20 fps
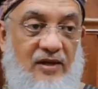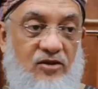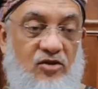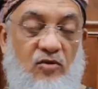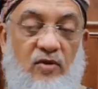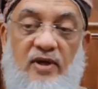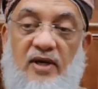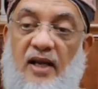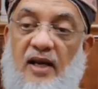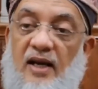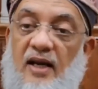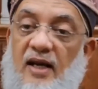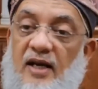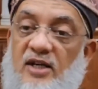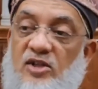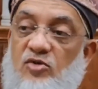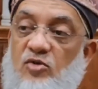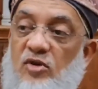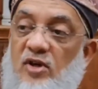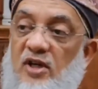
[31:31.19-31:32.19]
So when
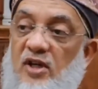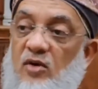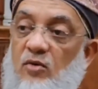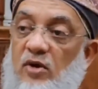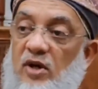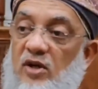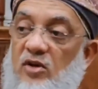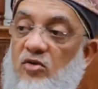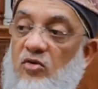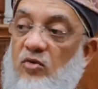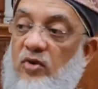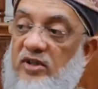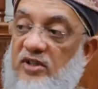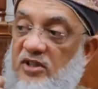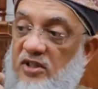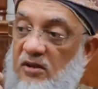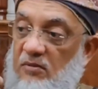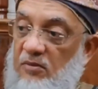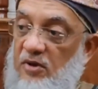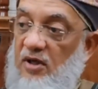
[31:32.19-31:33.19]
Allah is only going to
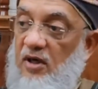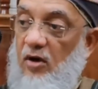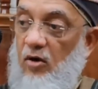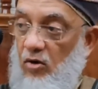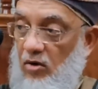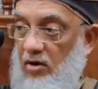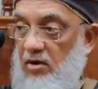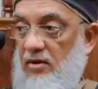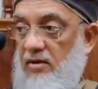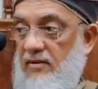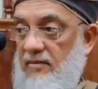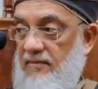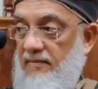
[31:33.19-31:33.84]
question me alone,